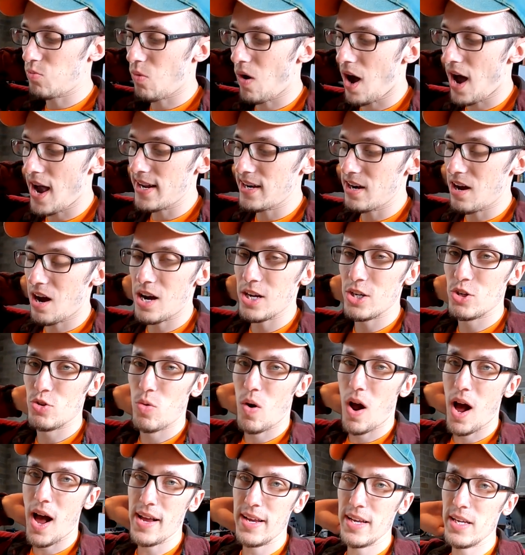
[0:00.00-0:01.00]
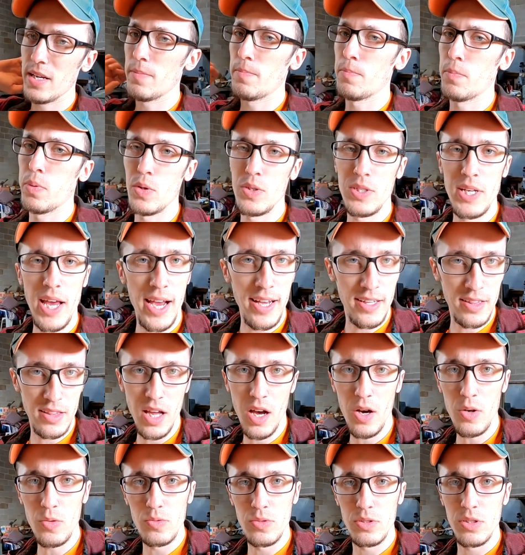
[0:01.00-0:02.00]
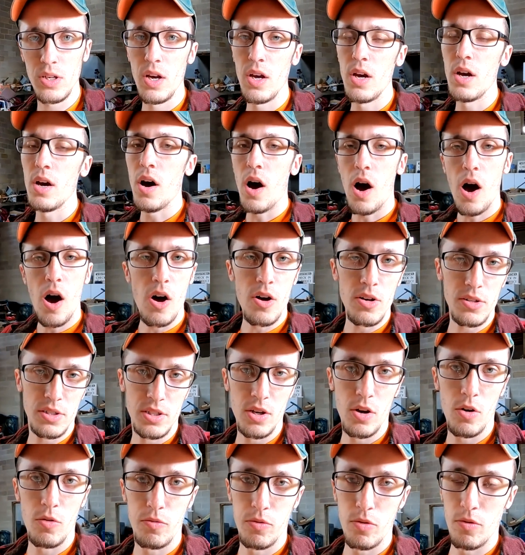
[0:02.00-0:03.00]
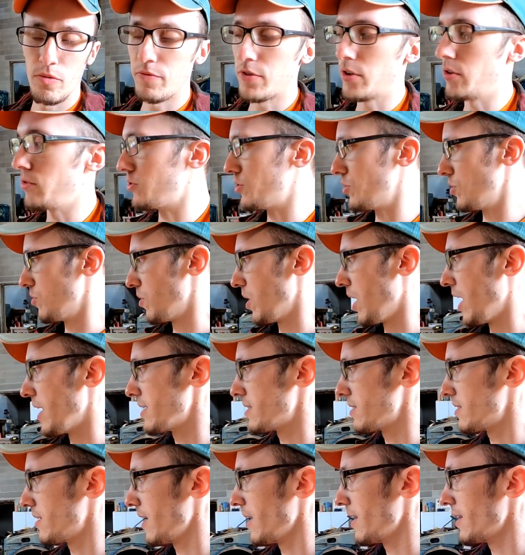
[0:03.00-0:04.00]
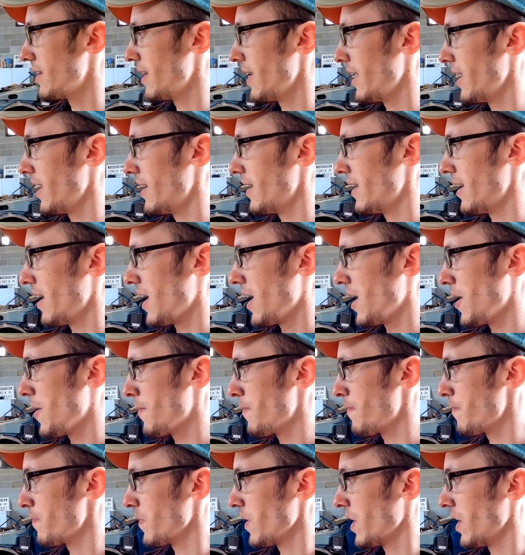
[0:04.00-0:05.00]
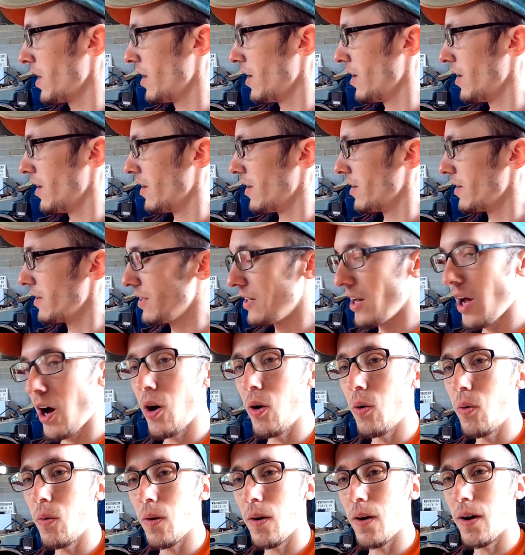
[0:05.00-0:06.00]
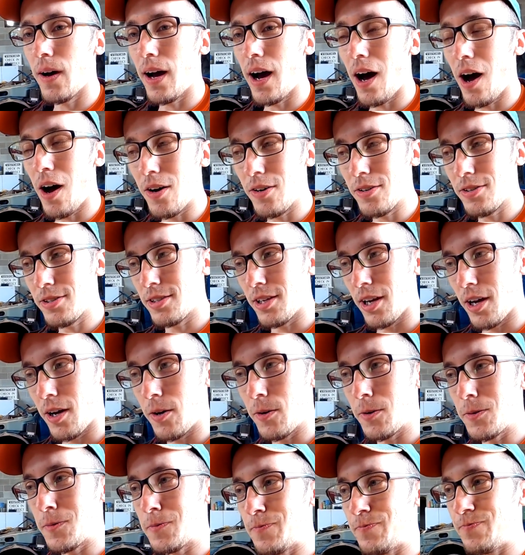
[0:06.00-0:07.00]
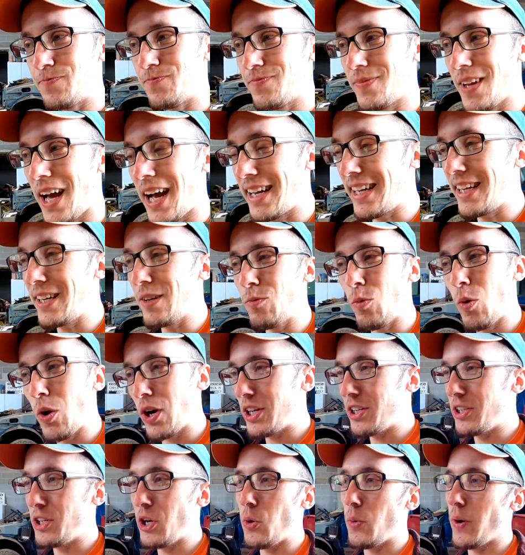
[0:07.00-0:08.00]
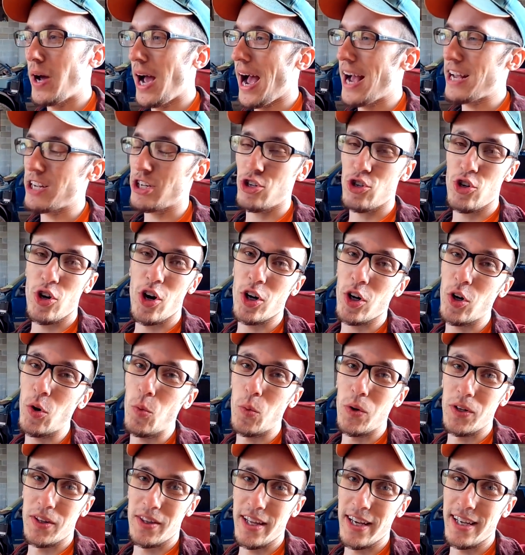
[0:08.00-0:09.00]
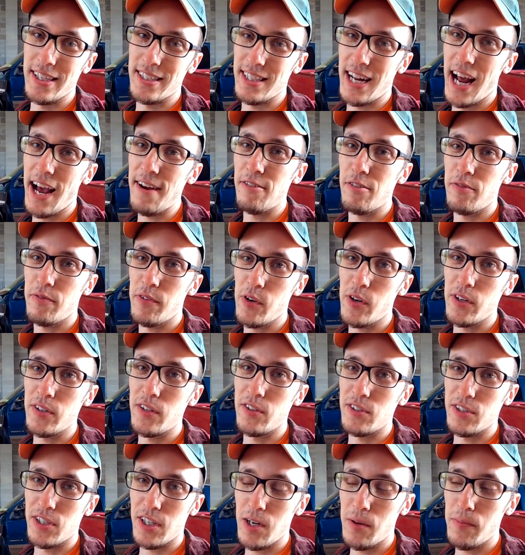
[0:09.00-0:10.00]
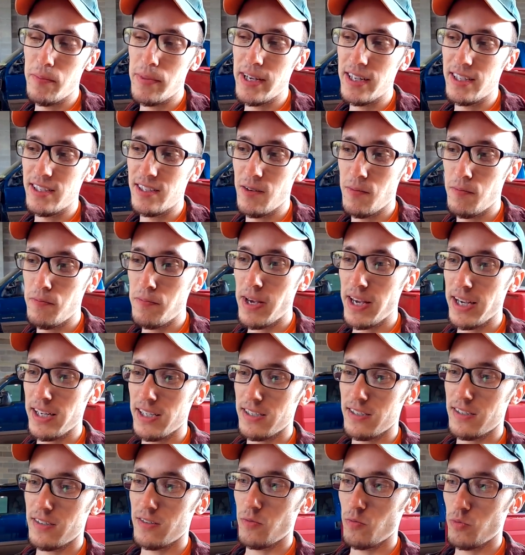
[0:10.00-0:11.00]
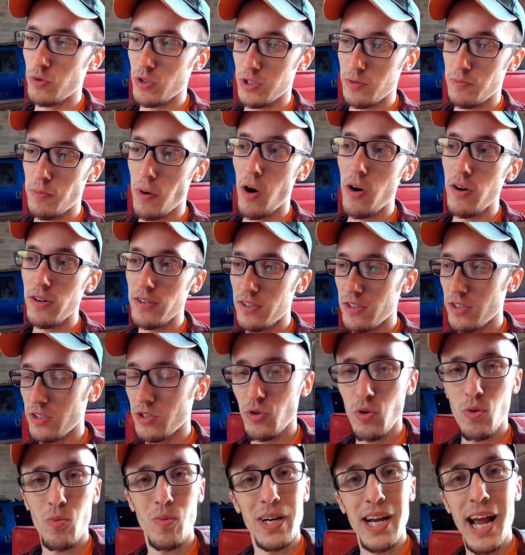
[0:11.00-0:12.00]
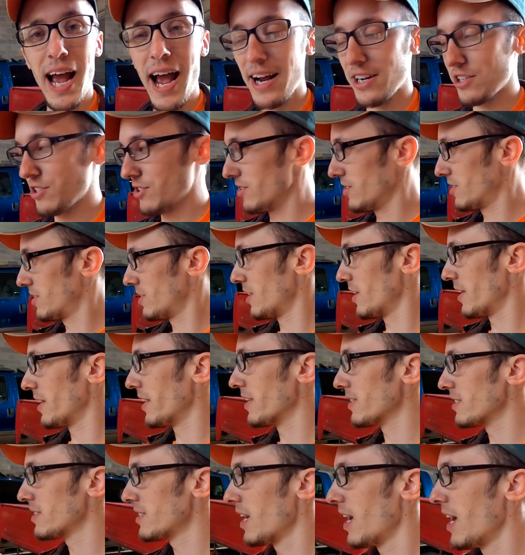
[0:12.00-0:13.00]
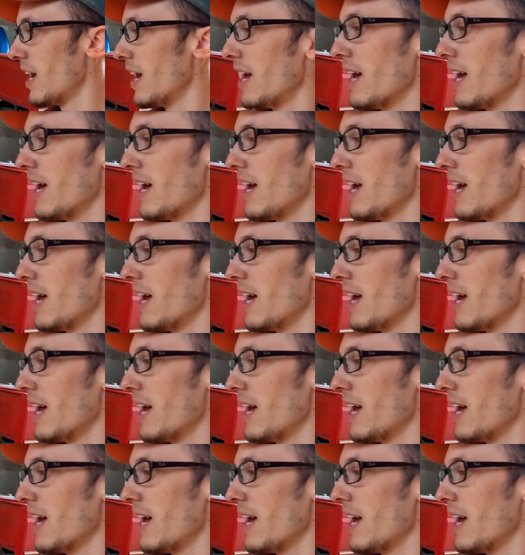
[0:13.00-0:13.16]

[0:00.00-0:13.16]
why not try and protect those also from future rust. And then, you know, also, I didn't want to do it. I struggled with this, and I have a feeling there's going to be some mixed responses or reactions to this.